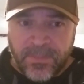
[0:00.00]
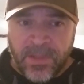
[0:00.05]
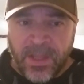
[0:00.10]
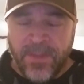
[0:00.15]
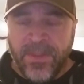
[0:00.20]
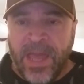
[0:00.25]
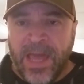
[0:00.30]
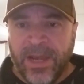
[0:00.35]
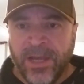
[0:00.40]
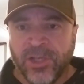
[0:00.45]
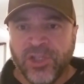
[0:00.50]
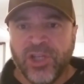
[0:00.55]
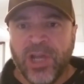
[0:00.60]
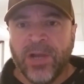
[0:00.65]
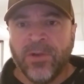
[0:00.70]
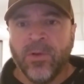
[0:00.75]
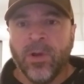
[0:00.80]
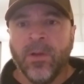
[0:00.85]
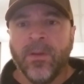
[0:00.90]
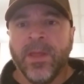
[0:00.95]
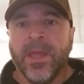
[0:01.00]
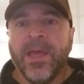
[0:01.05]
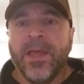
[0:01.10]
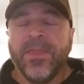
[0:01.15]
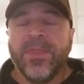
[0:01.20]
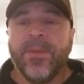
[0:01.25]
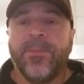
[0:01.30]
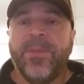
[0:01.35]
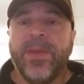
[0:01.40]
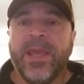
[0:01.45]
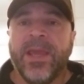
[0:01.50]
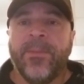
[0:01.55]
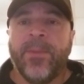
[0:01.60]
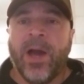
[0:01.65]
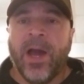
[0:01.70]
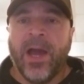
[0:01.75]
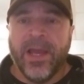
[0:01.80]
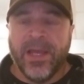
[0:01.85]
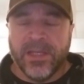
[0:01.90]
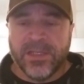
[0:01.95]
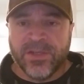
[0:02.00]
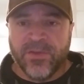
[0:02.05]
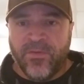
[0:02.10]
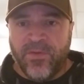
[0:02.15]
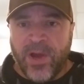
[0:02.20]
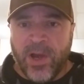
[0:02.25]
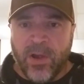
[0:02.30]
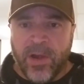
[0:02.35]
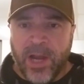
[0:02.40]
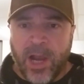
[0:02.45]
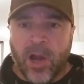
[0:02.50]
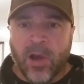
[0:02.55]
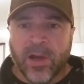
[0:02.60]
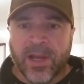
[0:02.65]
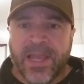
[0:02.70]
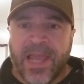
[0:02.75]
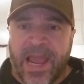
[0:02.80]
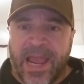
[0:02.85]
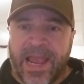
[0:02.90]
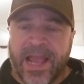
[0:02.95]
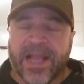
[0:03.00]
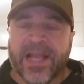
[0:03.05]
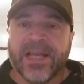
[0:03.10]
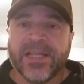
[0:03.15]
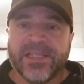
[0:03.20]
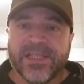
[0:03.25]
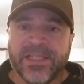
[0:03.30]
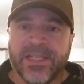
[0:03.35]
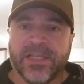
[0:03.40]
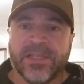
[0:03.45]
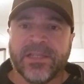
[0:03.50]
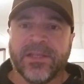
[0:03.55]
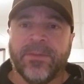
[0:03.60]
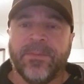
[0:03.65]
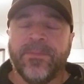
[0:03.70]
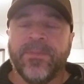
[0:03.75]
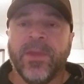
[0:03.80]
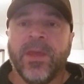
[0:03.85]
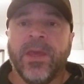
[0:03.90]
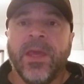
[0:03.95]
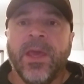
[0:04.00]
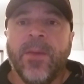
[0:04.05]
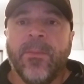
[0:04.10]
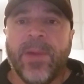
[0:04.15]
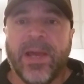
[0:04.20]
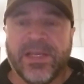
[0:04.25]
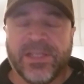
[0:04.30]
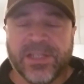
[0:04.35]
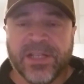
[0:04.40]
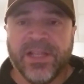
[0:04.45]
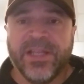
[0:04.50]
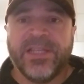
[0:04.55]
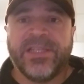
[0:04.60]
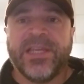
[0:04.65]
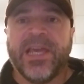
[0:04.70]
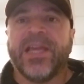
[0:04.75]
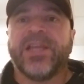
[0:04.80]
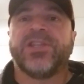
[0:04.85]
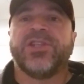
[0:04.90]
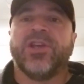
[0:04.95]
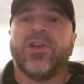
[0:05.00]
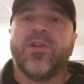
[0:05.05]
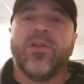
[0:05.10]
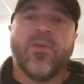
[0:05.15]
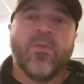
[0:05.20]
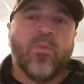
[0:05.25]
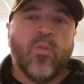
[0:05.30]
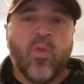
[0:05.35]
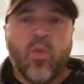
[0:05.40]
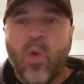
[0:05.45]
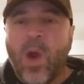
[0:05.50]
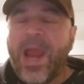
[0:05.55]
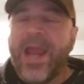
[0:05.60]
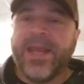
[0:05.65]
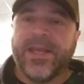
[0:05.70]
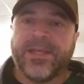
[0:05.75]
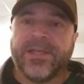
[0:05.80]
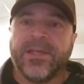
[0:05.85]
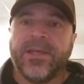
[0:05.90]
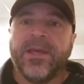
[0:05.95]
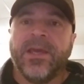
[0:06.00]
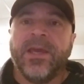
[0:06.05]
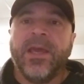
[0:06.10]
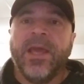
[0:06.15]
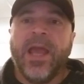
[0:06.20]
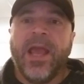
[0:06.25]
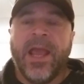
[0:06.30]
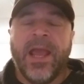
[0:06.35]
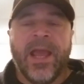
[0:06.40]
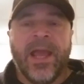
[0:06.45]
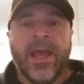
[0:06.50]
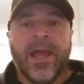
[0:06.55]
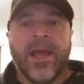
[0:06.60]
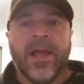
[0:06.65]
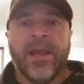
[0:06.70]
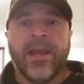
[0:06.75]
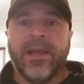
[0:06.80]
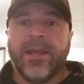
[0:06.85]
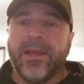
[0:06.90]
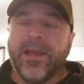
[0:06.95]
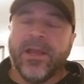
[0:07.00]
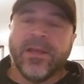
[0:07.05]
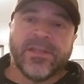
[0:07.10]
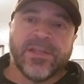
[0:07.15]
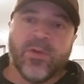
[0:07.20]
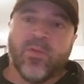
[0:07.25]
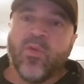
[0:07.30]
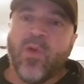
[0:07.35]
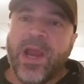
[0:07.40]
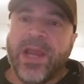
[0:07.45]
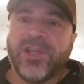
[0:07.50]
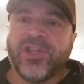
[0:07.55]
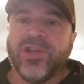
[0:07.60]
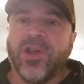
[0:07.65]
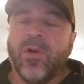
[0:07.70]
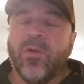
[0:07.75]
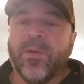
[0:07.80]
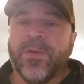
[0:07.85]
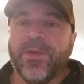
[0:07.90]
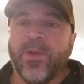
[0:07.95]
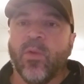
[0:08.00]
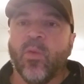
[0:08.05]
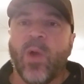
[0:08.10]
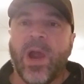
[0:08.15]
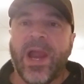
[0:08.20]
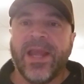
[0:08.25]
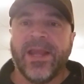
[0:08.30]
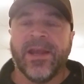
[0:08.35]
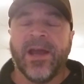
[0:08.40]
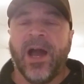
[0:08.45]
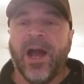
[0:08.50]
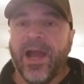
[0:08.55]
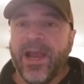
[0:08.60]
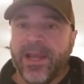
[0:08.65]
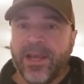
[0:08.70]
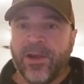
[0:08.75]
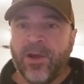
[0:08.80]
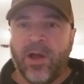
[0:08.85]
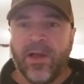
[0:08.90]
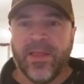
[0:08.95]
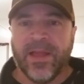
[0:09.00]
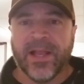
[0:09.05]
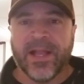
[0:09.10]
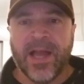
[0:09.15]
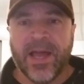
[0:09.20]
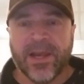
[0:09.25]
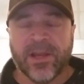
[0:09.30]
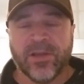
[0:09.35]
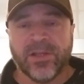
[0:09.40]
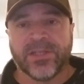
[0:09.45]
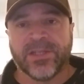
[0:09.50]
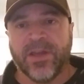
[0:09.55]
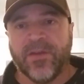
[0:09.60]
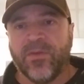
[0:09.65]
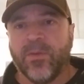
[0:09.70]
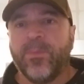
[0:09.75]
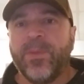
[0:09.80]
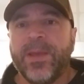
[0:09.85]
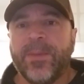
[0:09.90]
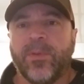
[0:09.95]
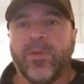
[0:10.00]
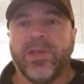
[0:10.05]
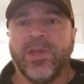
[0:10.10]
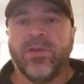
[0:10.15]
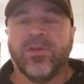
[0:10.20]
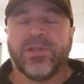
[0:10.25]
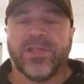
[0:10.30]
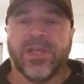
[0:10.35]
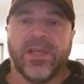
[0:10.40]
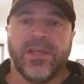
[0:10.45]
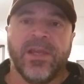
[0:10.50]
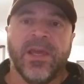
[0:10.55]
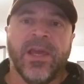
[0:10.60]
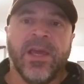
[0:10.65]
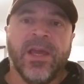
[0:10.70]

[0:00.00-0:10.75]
that in general, the BMI is a very archaic system. Basically takes your weight and it's a ratio with your weight and height and all that kind of good stuff. And people use it